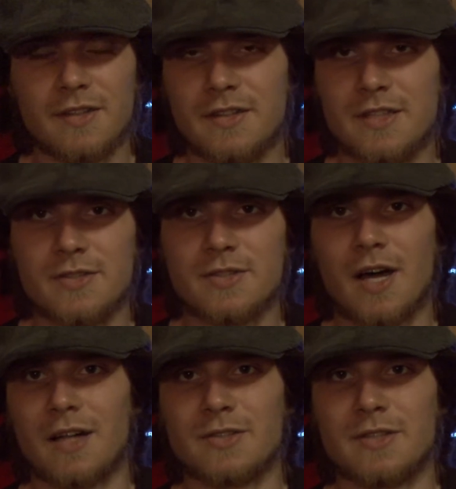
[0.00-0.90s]
this
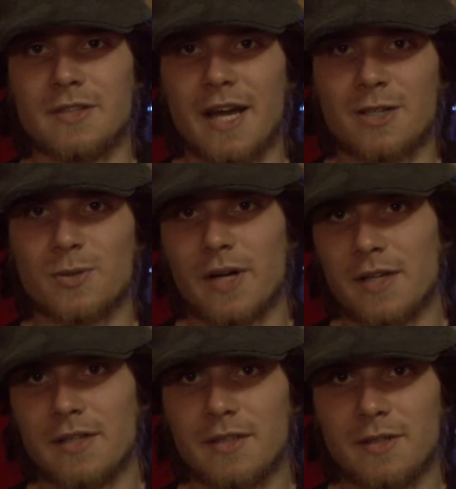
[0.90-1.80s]
constant
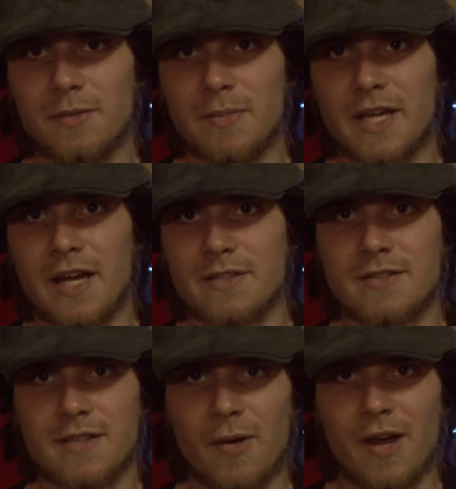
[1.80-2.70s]
X-ray
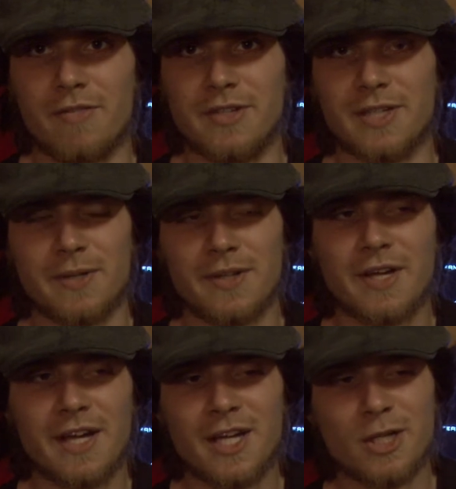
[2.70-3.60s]
BS that we have to deal with.
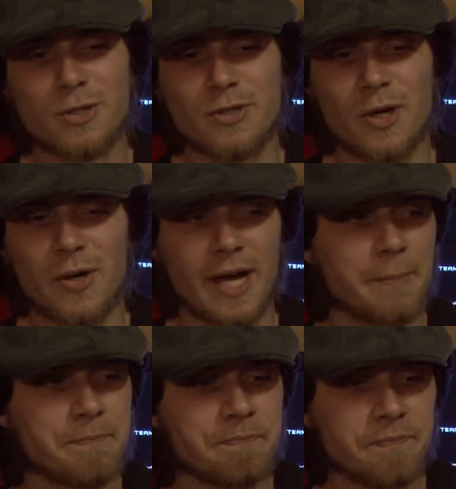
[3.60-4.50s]
So yeah,
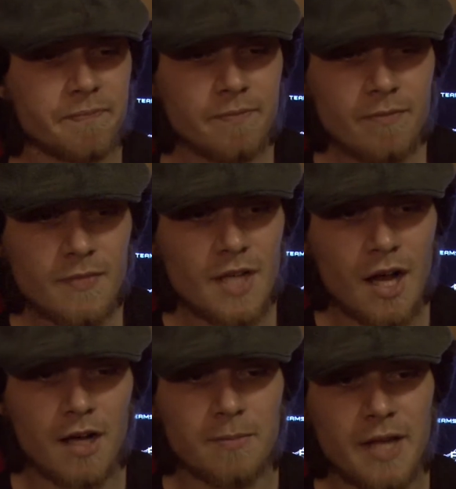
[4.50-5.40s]

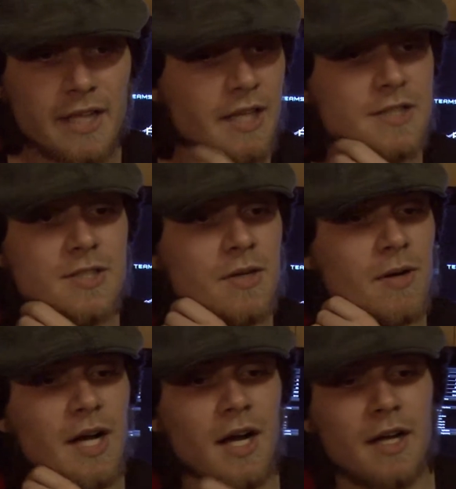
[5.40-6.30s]
and let us know
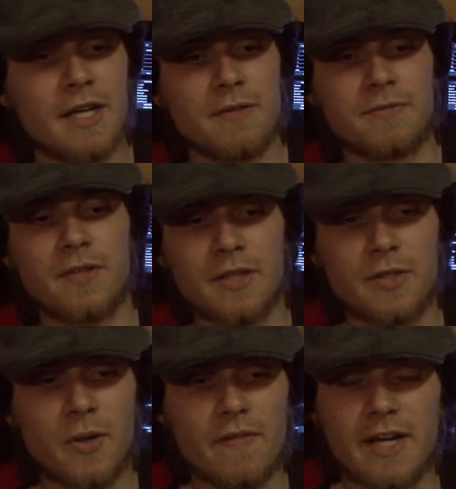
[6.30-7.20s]
if
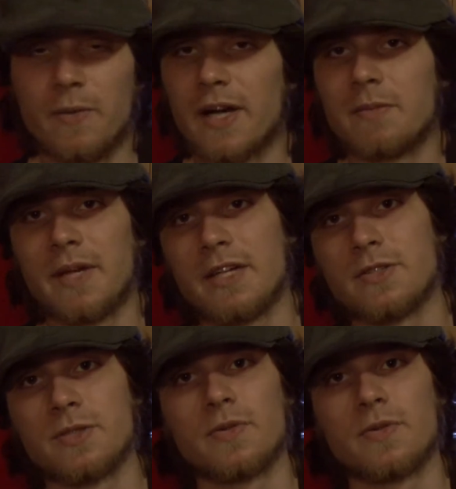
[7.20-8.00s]
you have any recommendations